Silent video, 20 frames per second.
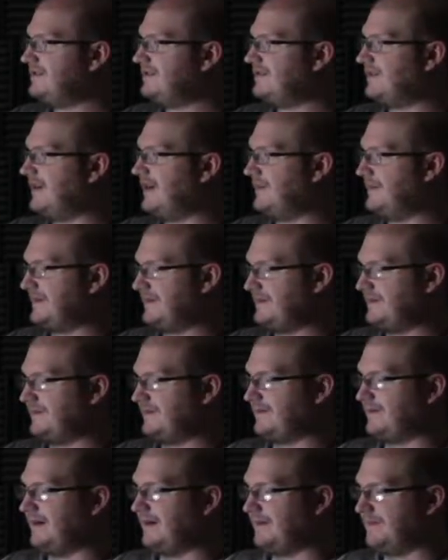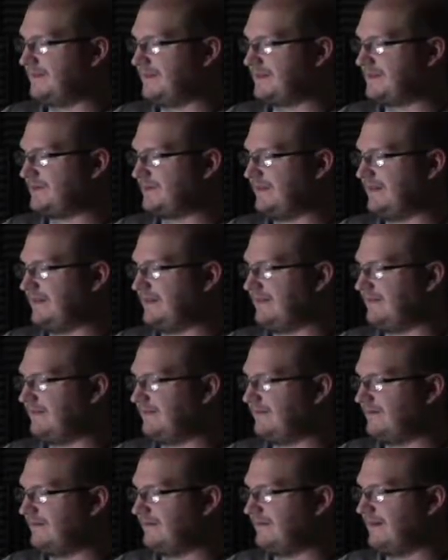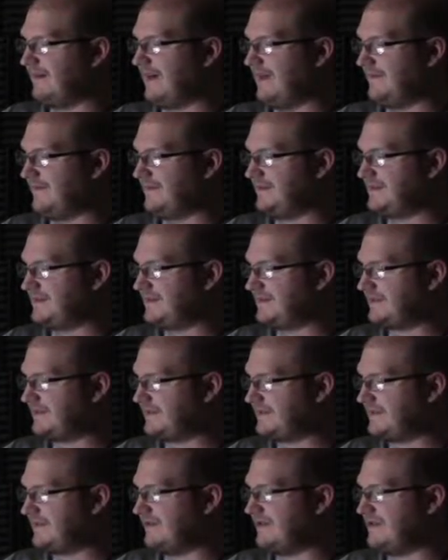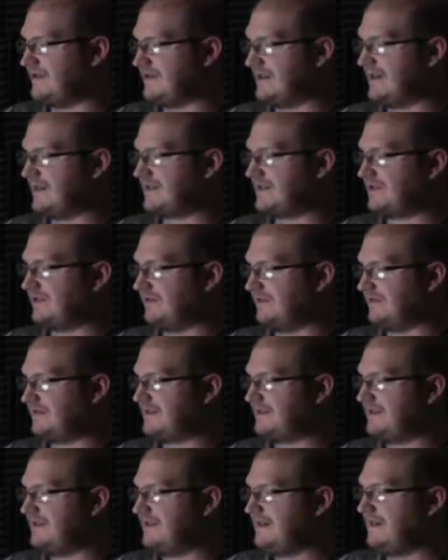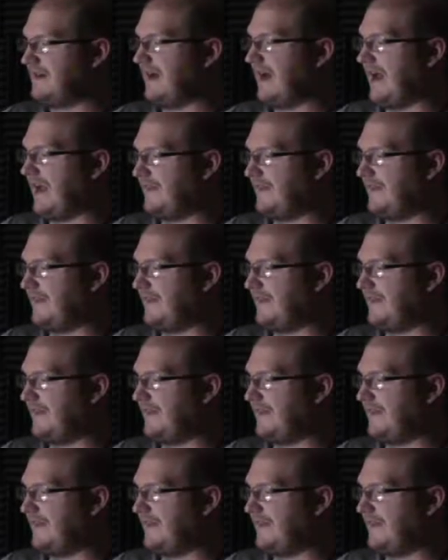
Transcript: at the uh, courtroom be- um, between Evans's attorney Jack Schultz mm-hmm.